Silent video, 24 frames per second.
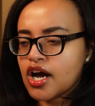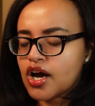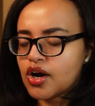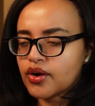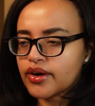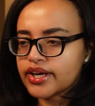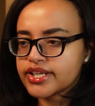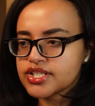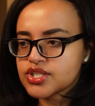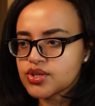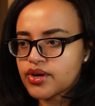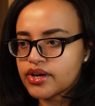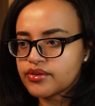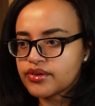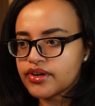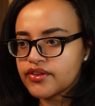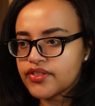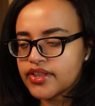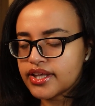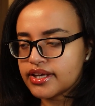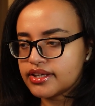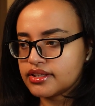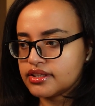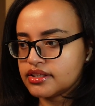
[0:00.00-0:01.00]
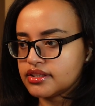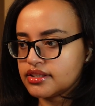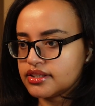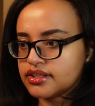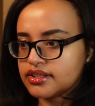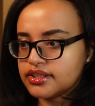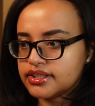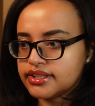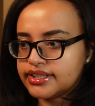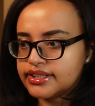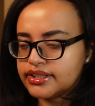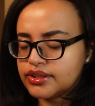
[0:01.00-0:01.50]
Okay, so I read that
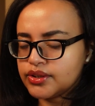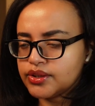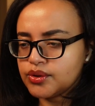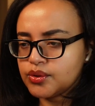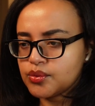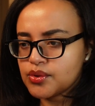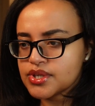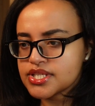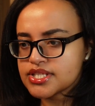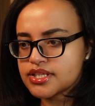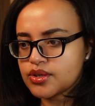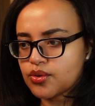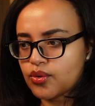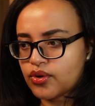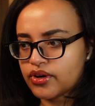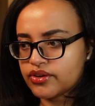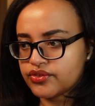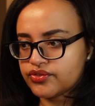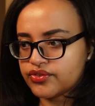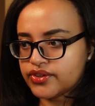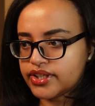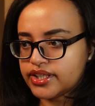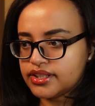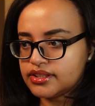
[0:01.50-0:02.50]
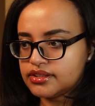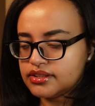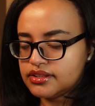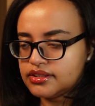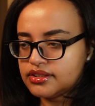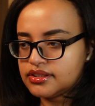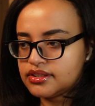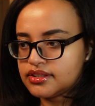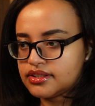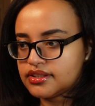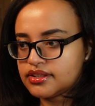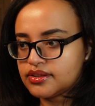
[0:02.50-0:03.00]
he was an orphan
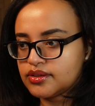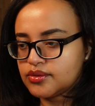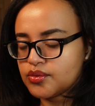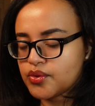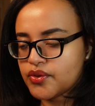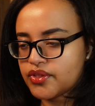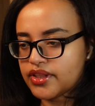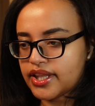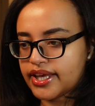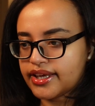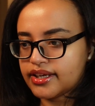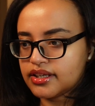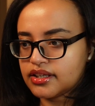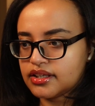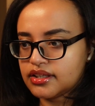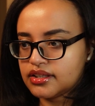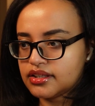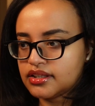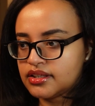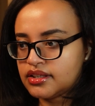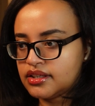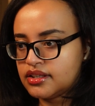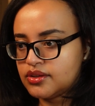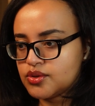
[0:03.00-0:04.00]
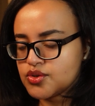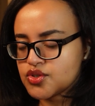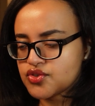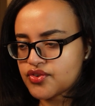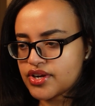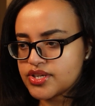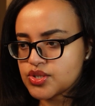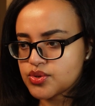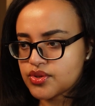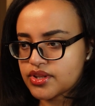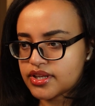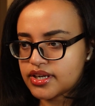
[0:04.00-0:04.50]
with like, he's
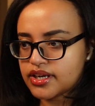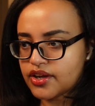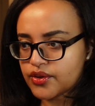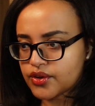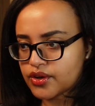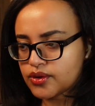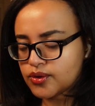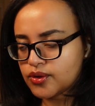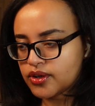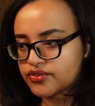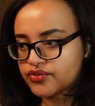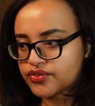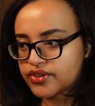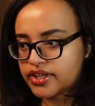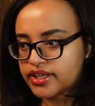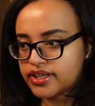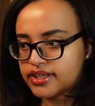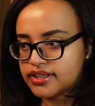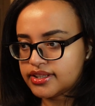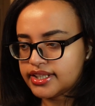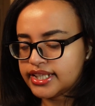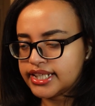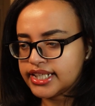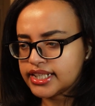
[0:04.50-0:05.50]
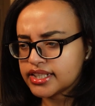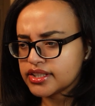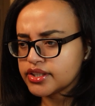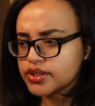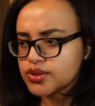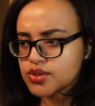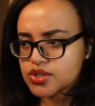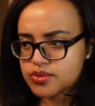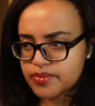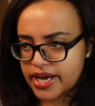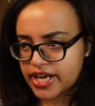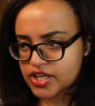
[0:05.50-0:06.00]
friends with another orphan. He can
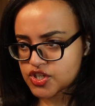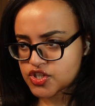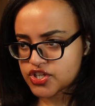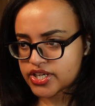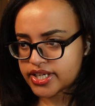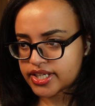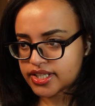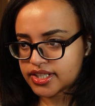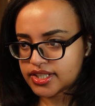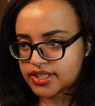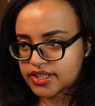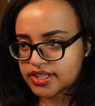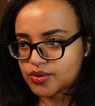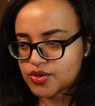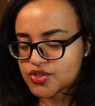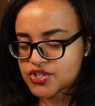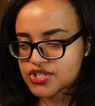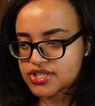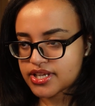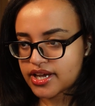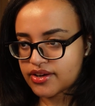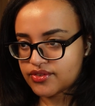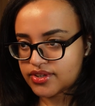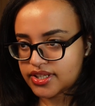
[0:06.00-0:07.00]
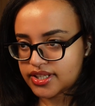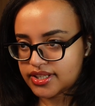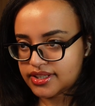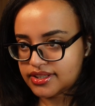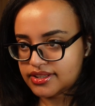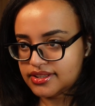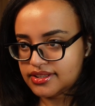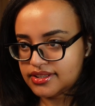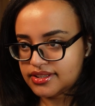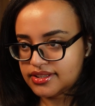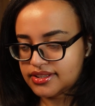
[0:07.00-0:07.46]
use magic, which is evident,